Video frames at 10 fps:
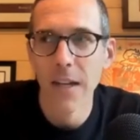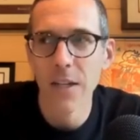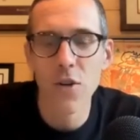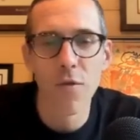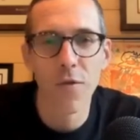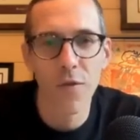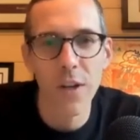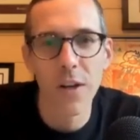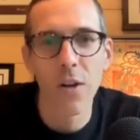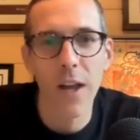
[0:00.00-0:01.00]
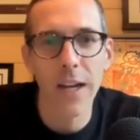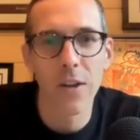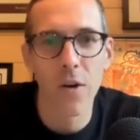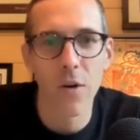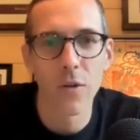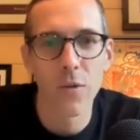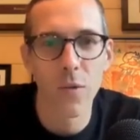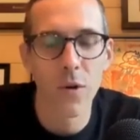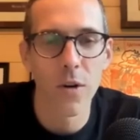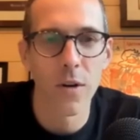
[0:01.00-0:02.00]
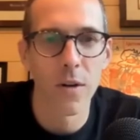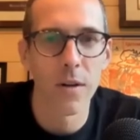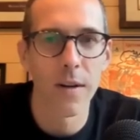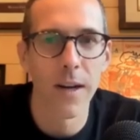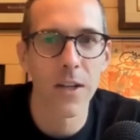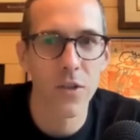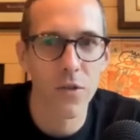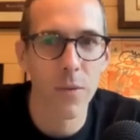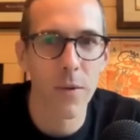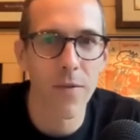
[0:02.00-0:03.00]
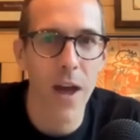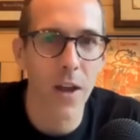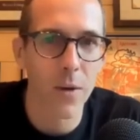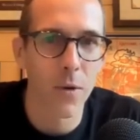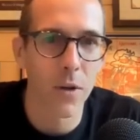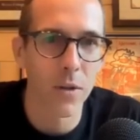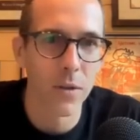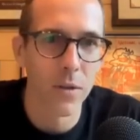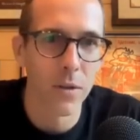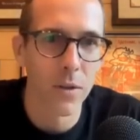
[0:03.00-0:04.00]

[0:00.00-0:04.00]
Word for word: Did you feel like those were extremely valuable?